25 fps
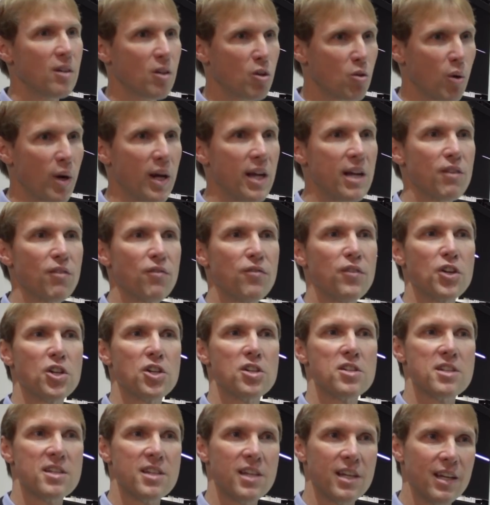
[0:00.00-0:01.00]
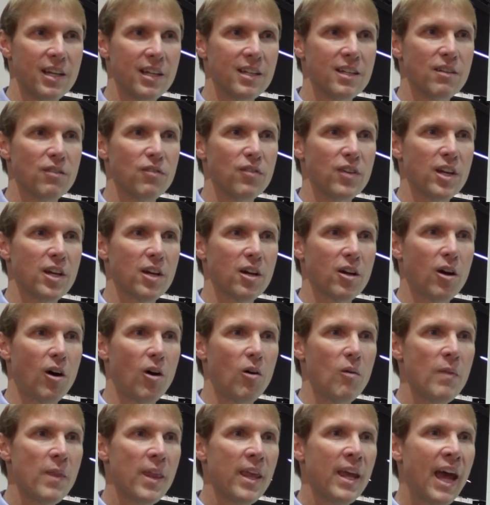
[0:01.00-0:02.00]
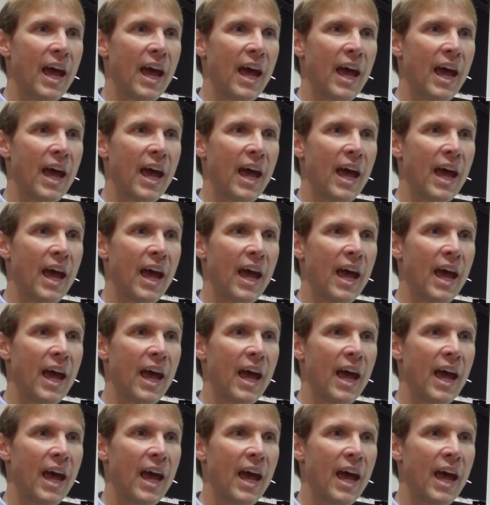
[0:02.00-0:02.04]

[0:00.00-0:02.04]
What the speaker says: great efficiency in the vehicle.